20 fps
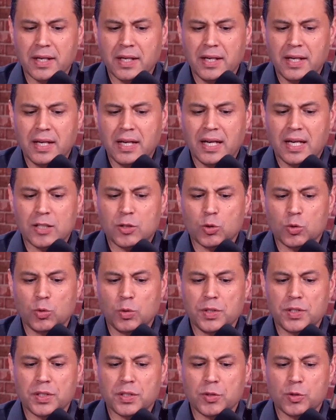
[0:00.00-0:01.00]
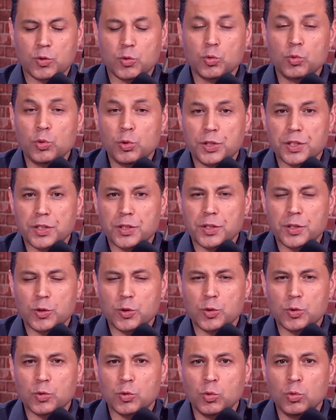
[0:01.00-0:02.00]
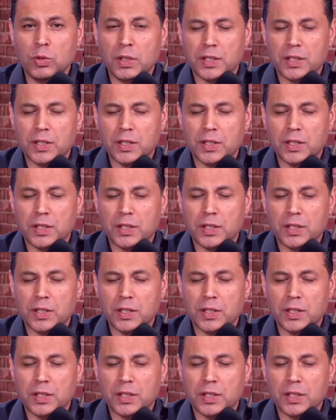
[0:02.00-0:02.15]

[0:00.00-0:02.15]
to see the dirty